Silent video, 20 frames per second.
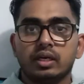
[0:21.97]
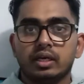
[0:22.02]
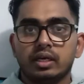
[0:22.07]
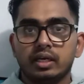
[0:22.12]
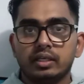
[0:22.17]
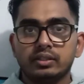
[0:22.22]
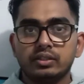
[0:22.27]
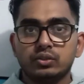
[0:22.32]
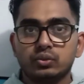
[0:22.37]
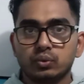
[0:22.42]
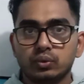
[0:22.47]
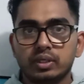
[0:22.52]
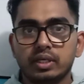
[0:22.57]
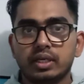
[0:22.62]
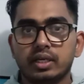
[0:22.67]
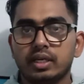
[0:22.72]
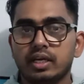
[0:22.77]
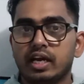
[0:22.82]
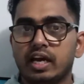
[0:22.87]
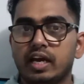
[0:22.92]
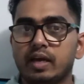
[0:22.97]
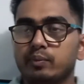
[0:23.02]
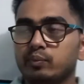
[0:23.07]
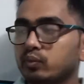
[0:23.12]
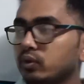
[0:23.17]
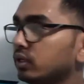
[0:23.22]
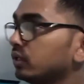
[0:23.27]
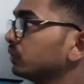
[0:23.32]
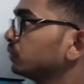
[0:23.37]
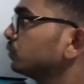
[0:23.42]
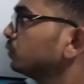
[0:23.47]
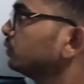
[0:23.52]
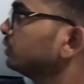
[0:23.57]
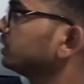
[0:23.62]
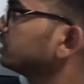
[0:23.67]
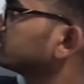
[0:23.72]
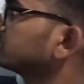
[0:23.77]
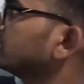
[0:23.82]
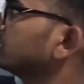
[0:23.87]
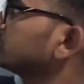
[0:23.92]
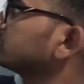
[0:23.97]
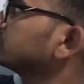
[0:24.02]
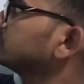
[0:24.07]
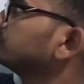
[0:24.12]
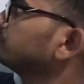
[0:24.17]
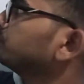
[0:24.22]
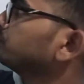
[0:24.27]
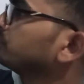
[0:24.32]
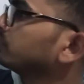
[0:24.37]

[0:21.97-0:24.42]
And today I am going to discuss